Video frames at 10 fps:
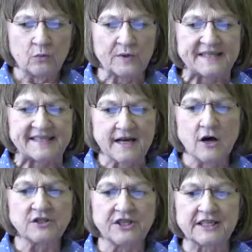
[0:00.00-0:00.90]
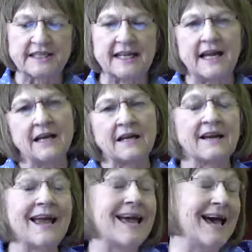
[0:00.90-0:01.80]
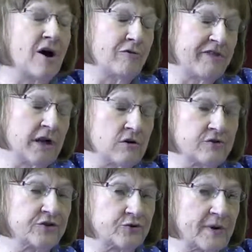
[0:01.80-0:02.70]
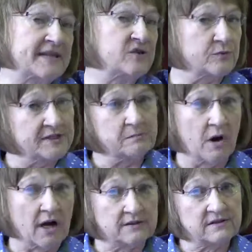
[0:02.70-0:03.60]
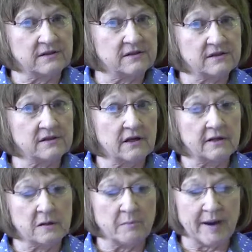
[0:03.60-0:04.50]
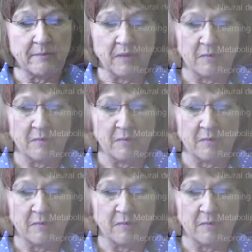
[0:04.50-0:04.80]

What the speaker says: resulted in healthier stress responses in the baby